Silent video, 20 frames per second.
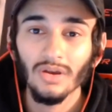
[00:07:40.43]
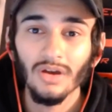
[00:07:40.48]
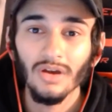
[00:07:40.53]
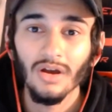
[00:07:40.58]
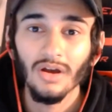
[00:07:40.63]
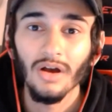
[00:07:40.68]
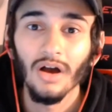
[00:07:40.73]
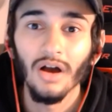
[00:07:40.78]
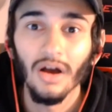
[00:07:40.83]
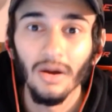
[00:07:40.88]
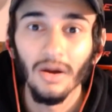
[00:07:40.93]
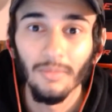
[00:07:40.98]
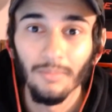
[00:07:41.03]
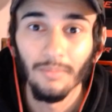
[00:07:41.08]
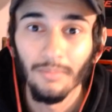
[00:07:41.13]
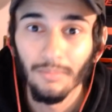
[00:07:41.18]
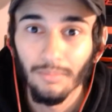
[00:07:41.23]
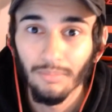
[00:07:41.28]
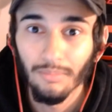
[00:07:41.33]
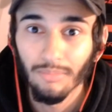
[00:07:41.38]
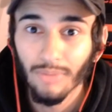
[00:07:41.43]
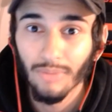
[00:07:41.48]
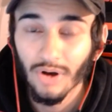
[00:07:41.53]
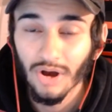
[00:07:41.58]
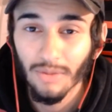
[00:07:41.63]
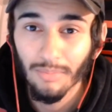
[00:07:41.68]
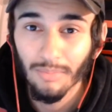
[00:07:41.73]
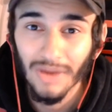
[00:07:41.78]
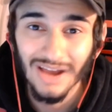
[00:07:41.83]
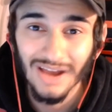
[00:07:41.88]

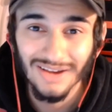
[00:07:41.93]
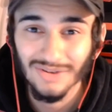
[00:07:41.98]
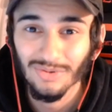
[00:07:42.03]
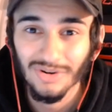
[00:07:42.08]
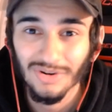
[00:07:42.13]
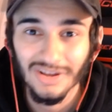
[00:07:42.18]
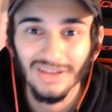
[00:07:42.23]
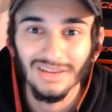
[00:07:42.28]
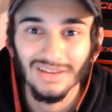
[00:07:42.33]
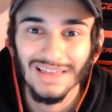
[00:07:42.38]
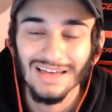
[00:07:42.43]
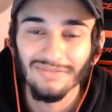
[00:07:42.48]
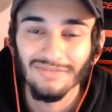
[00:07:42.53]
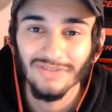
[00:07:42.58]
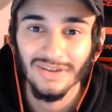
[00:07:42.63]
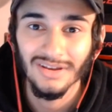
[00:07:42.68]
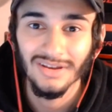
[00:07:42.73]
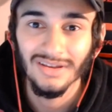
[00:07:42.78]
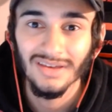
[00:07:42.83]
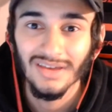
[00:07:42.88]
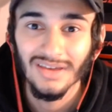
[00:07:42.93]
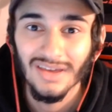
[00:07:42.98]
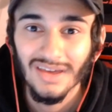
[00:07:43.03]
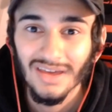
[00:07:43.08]
But back in 2011,